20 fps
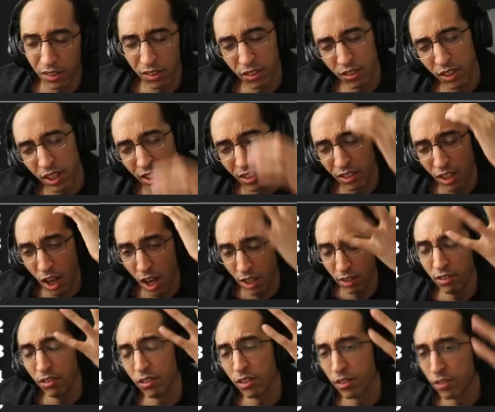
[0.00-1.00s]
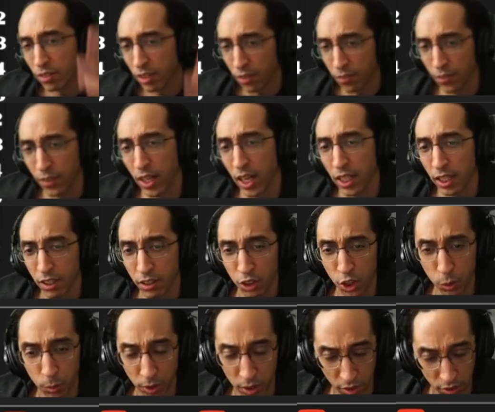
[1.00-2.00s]
There's like tons of stuff that I can
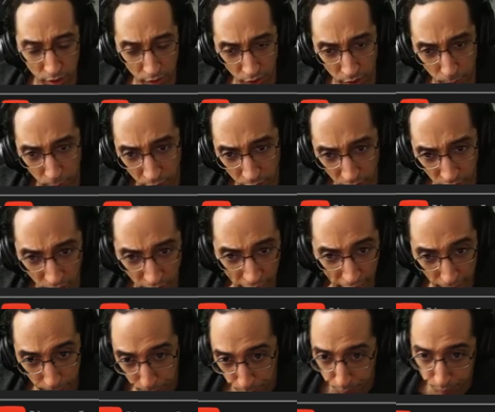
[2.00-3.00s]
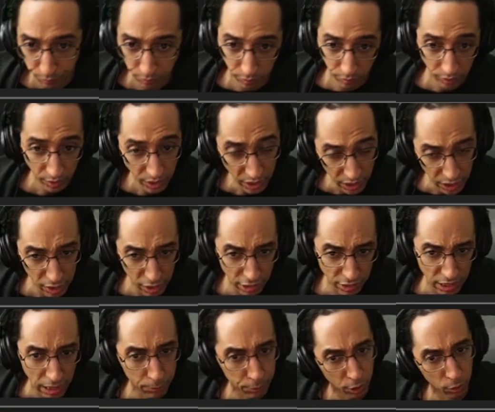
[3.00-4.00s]
do because he did that. That's
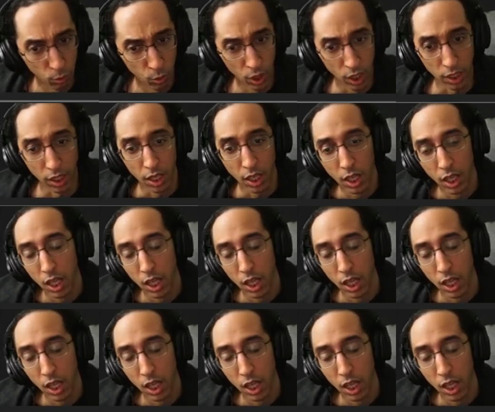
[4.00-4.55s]
option one.